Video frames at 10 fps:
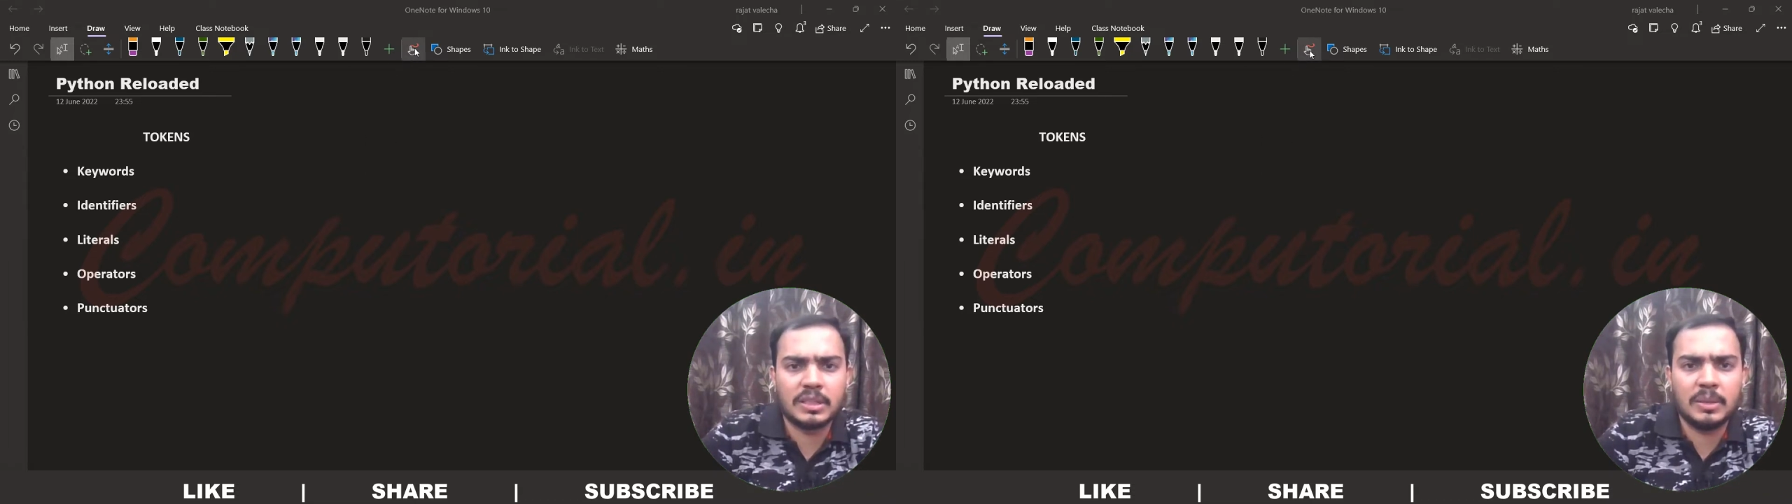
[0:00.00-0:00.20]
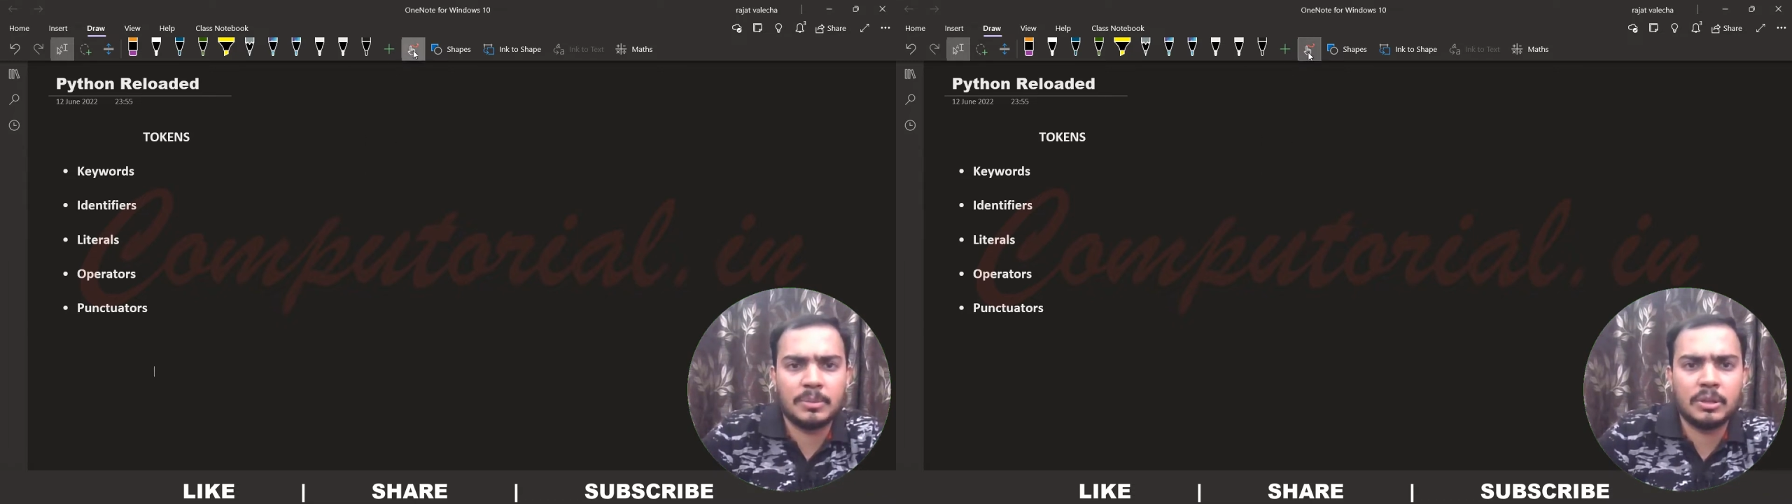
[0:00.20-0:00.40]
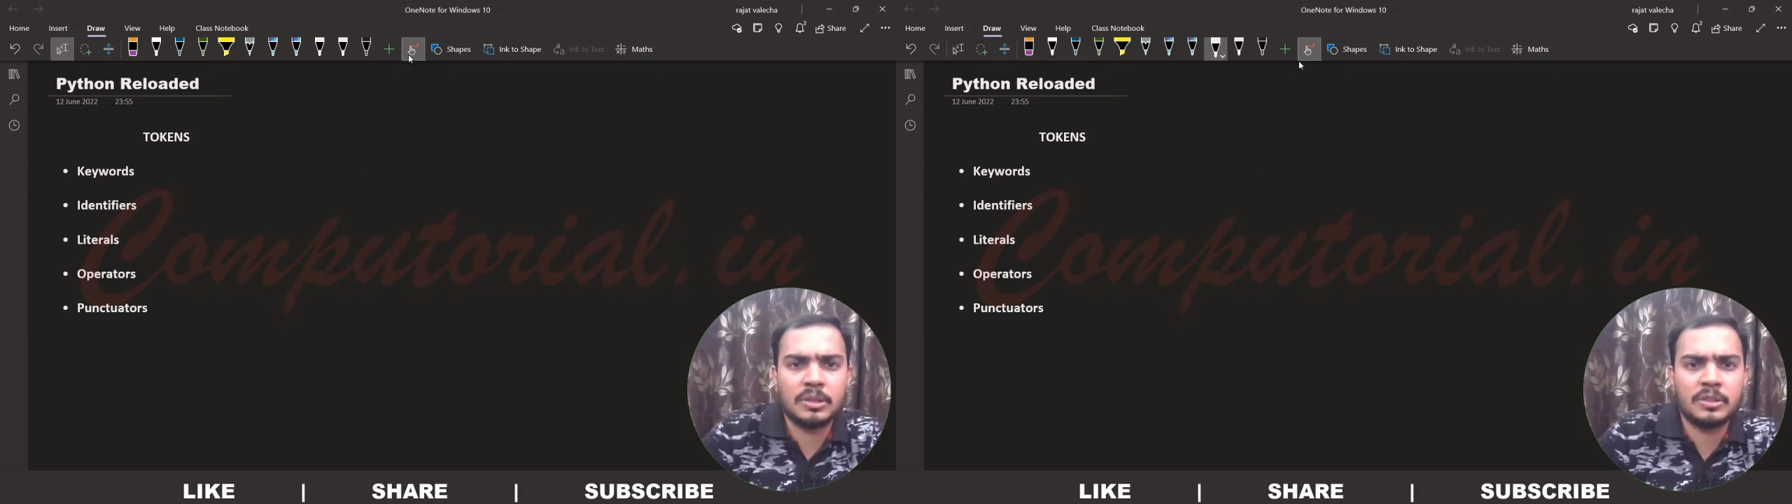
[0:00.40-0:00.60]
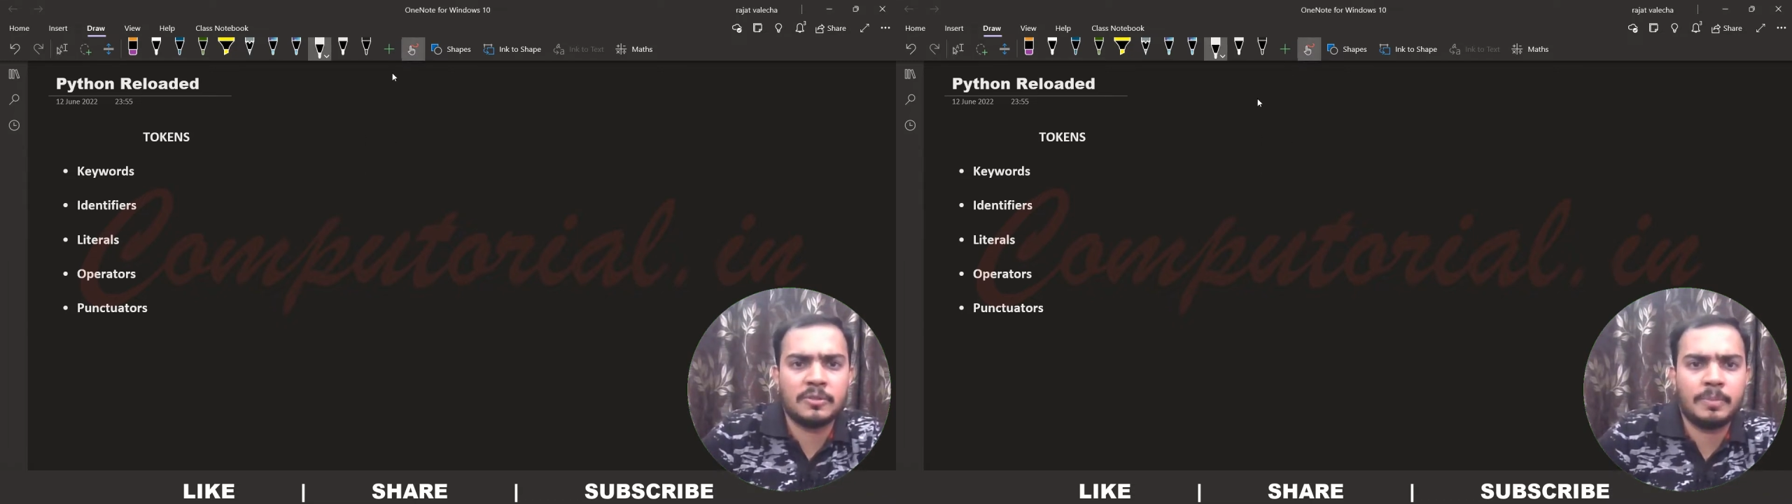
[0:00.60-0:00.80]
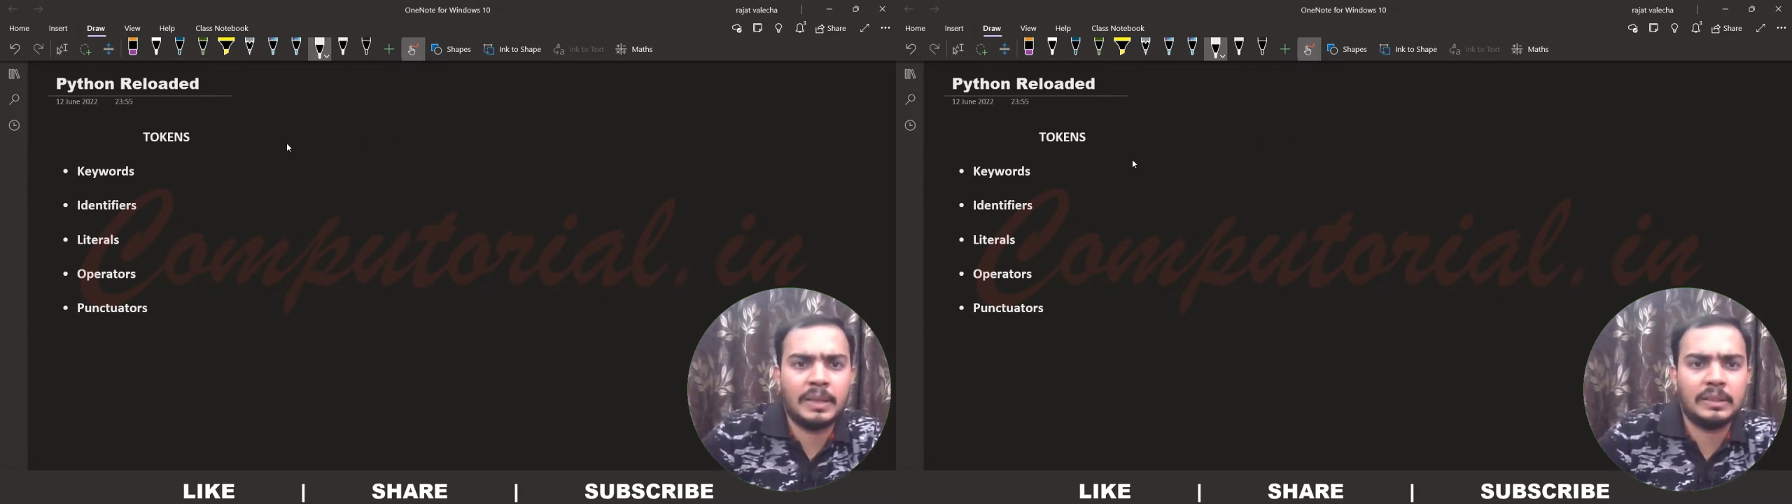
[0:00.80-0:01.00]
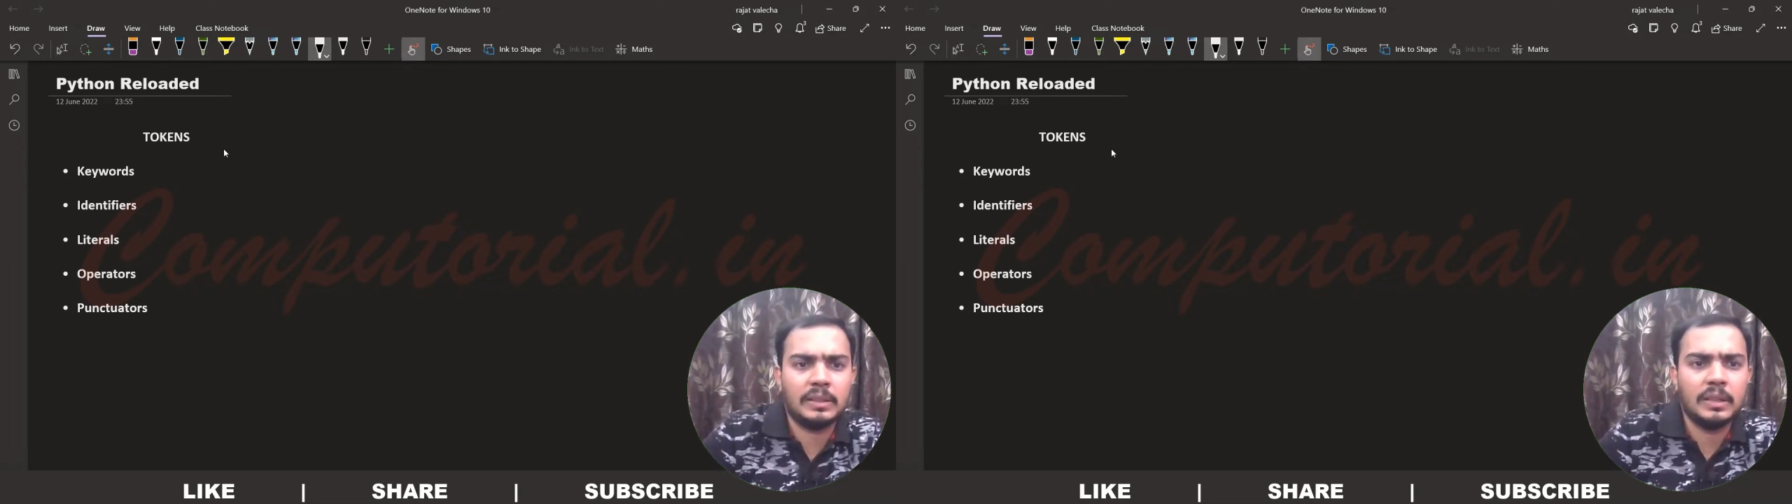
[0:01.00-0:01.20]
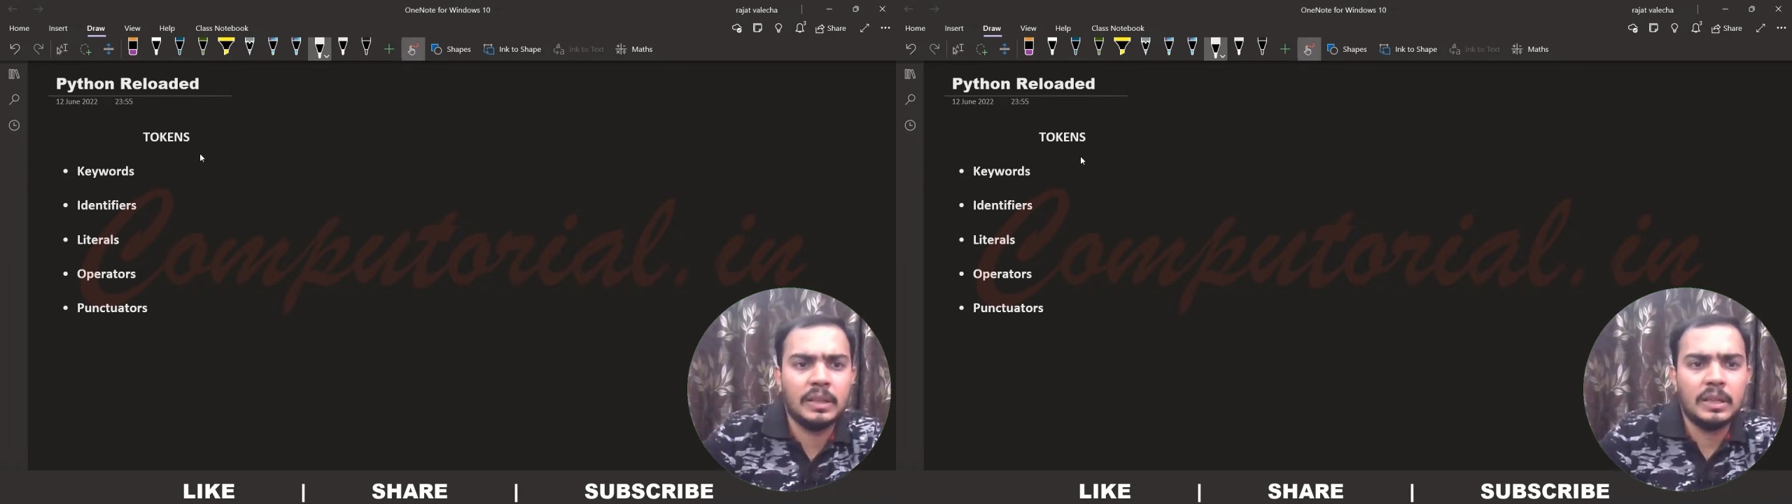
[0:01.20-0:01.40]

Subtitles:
terminologies of Python.